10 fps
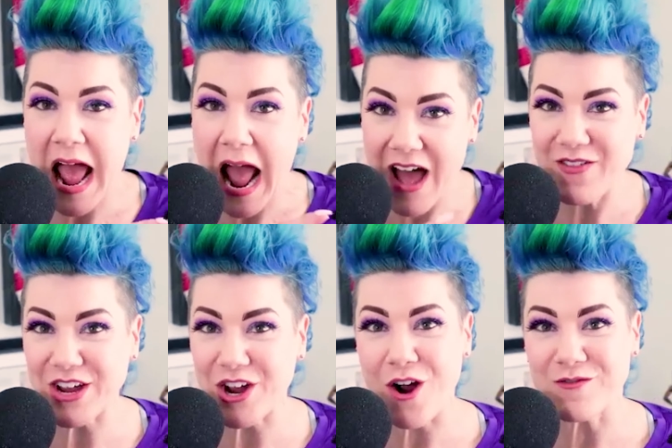have
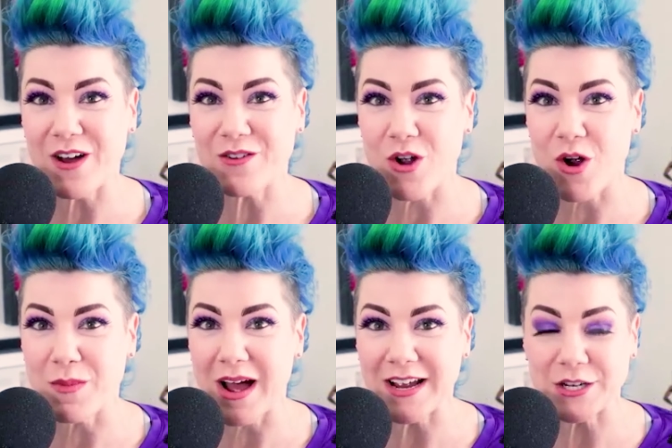it carved out in our
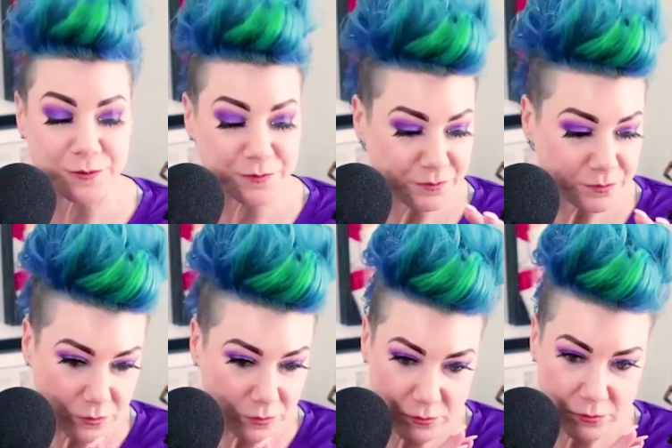mind.
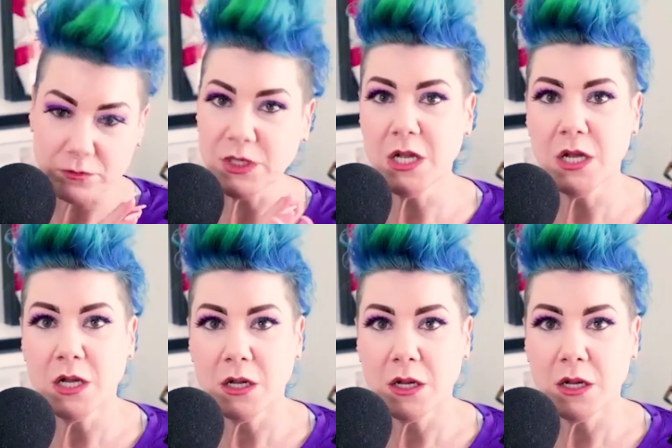
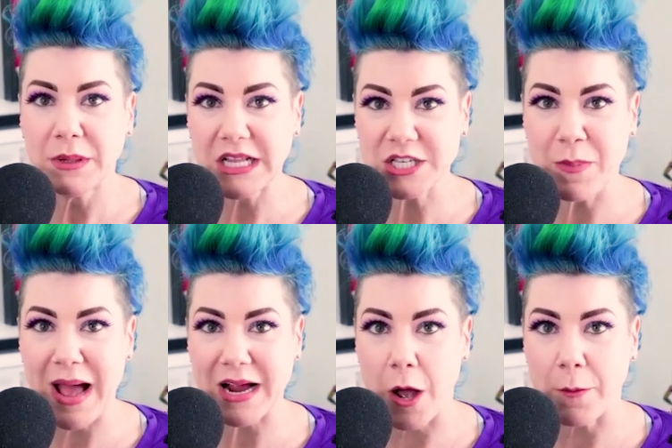But let's
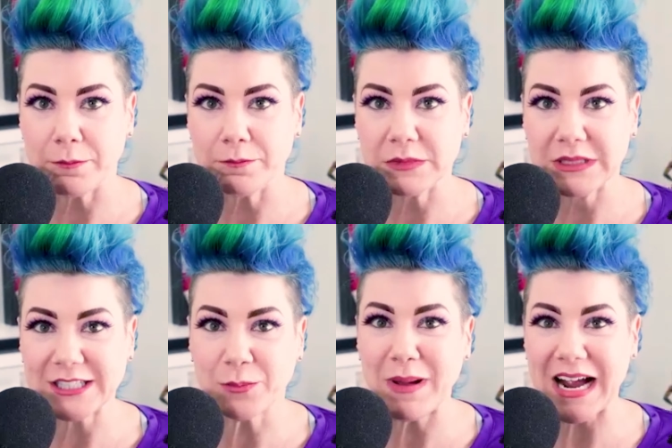back up.
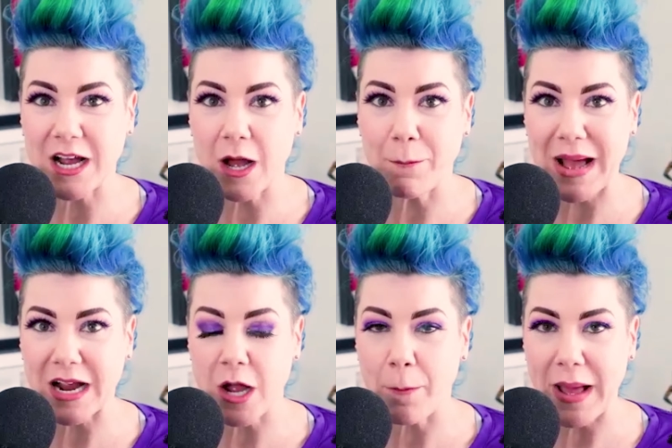Let's back up,
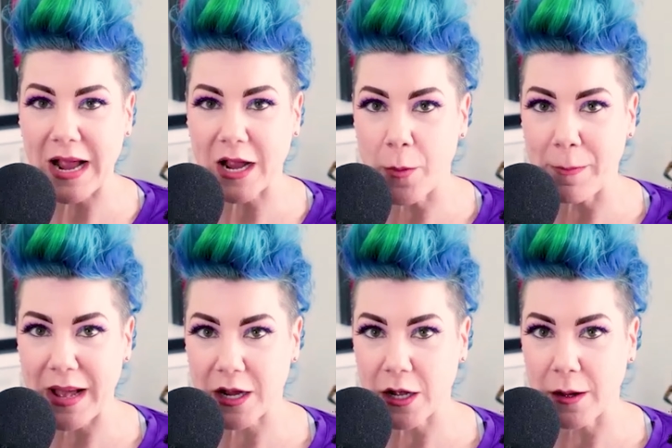back up, back up,
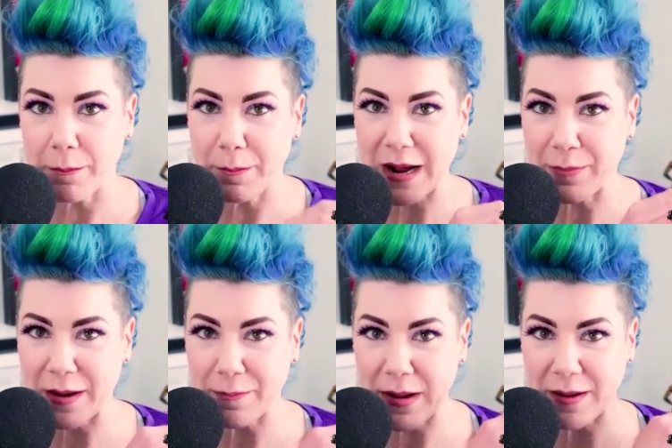back up, back,
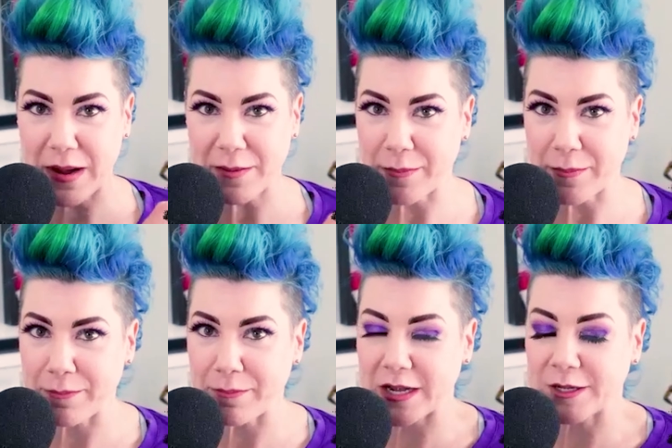back, back, back, back,
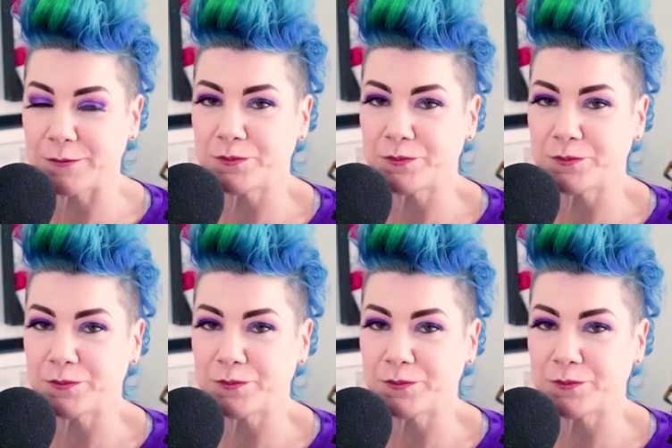back, back.